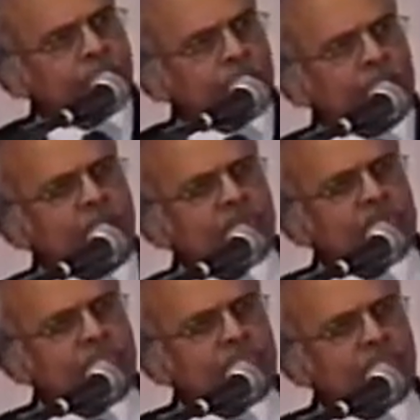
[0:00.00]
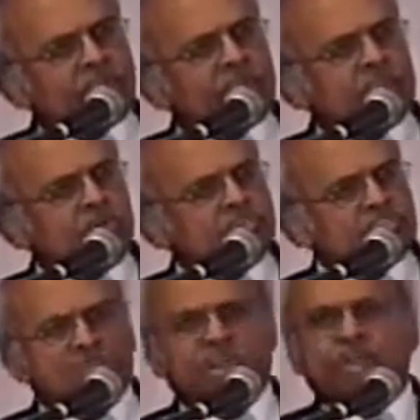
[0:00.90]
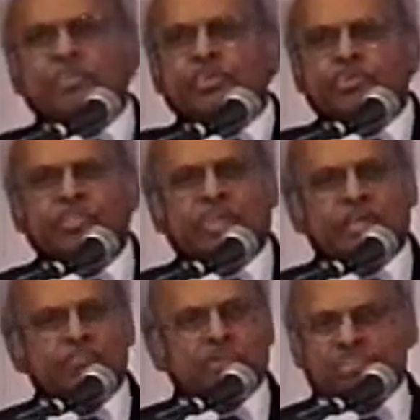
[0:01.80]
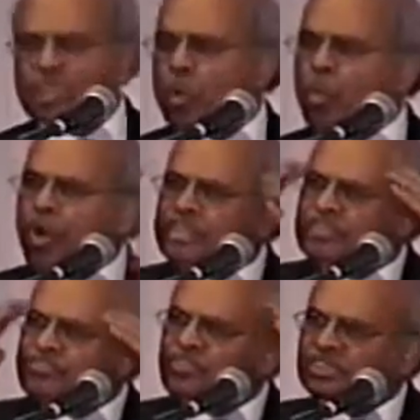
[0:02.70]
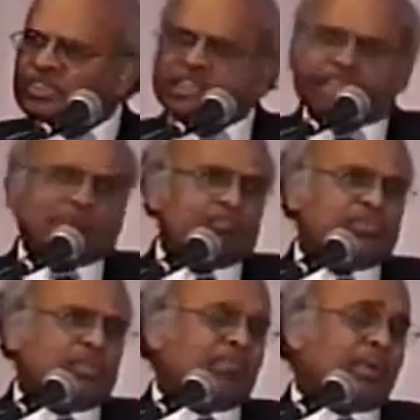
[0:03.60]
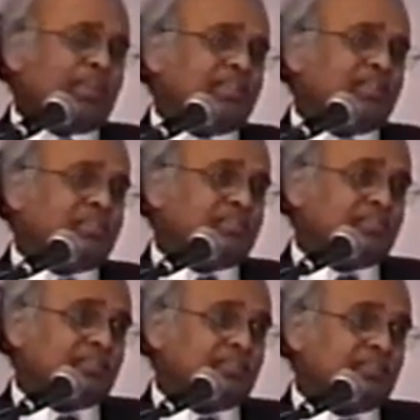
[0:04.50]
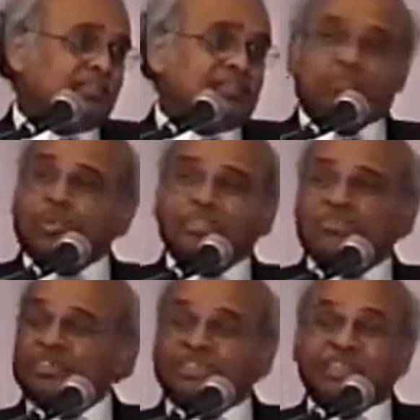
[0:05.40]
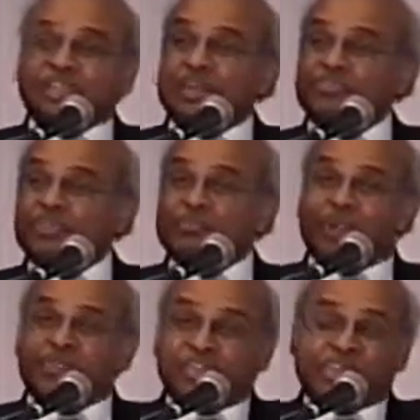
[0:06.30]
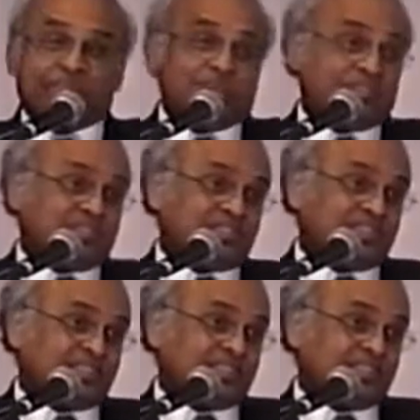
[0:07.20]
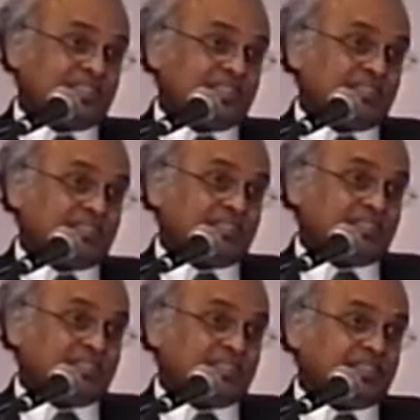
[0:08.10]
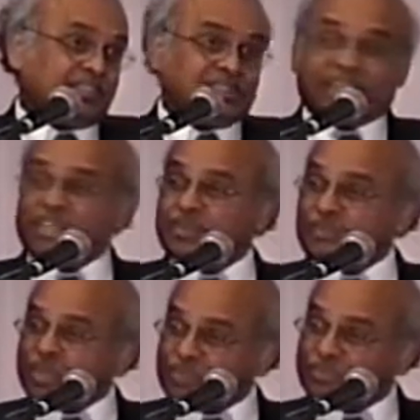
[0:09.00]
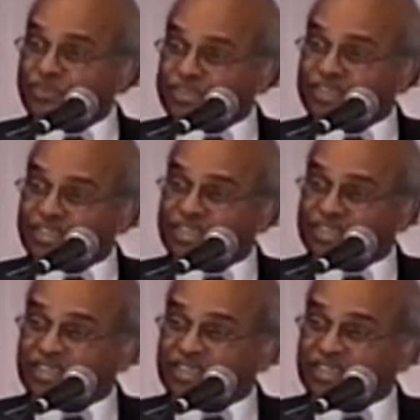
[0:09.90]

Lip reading: whenever I think of Moses, whenever you think of Moses, what is the first thing that comes to your mind? What is the first thing that comes to your mind when you think of Moses? 10 Commandments, basically.